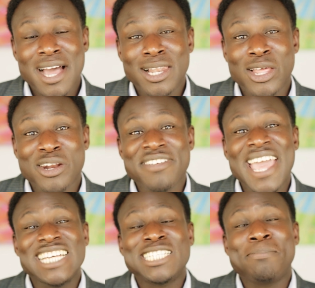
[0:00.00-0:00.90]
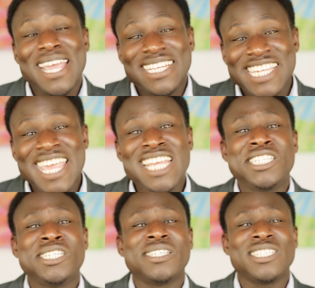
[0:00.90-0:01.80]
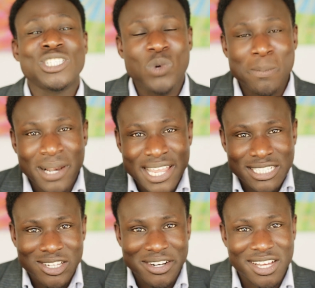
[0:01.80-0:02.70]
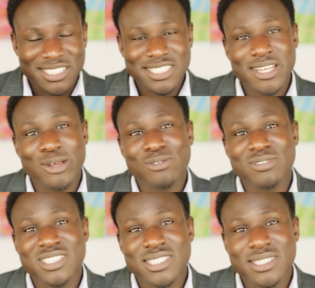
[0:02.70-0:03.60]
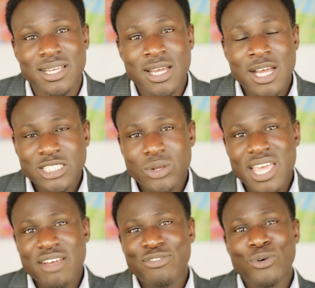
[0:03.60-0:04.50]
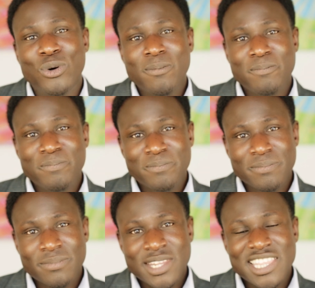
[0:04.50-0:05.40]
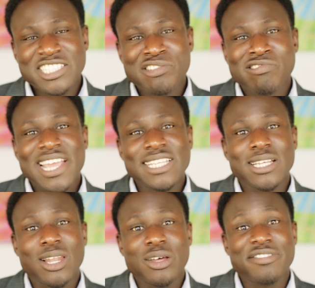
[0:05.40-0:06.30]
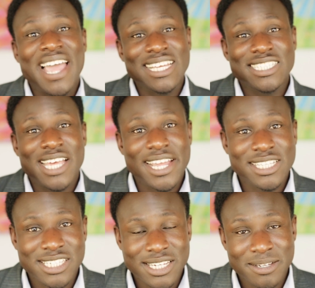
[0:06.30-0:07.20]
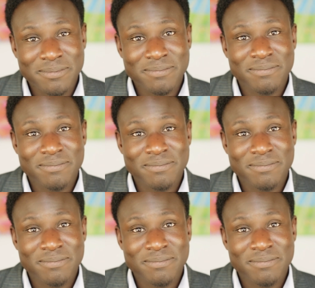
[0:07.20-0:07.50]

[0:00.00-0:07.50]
a lot of expectations we place on ourselves. So therefore, this creates a lot of anxiety.